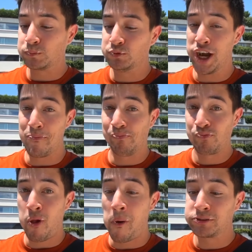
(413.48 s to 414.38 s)
Yep.
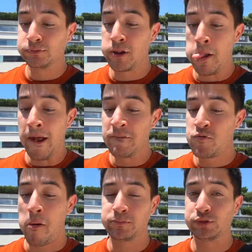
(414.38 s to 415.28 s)

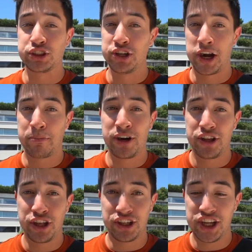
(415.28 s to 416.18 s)
This is not a pretty
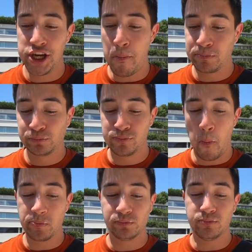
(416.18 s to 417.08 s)
thing to eat,
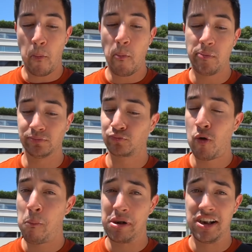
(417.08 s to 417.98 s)

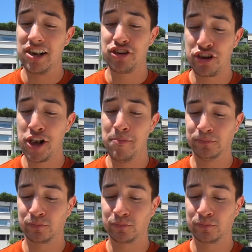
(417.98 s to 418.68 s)
but it is good.